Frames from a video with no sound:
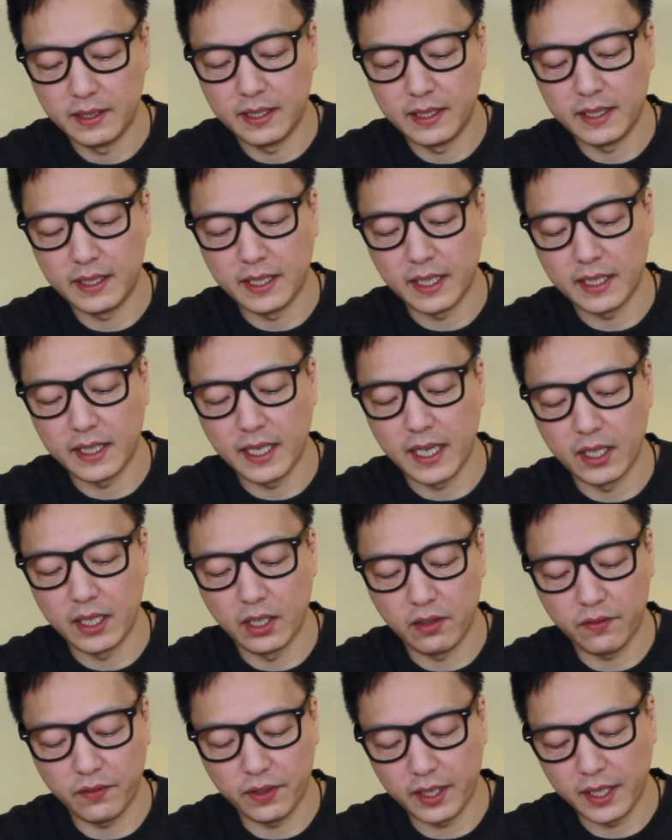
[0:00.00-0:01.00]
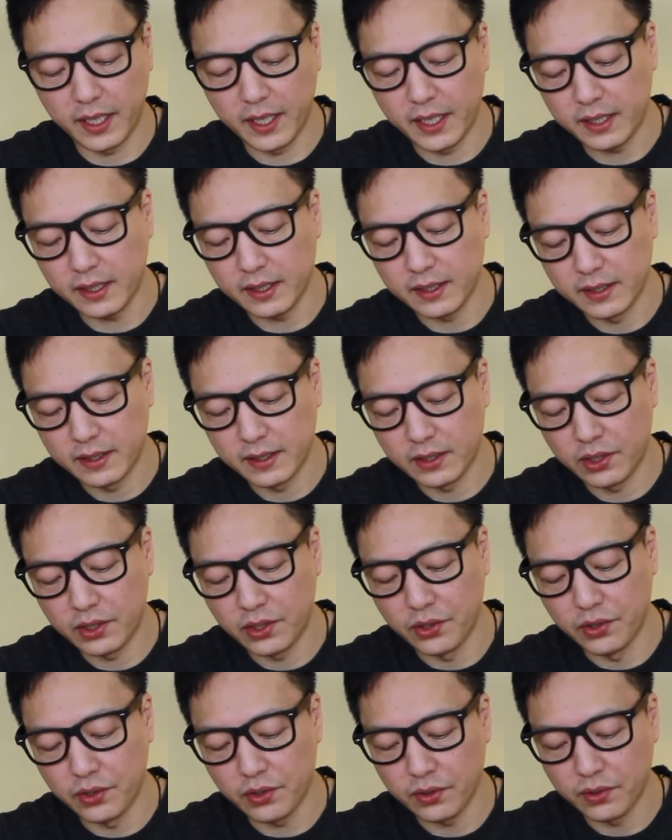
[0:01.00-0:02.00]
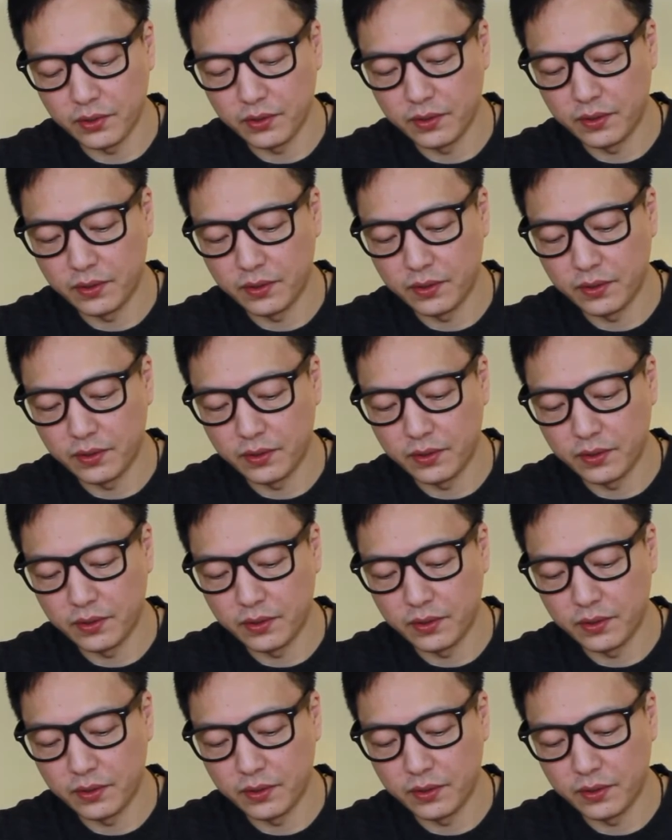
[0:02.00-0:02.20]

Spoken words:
and take that off again too.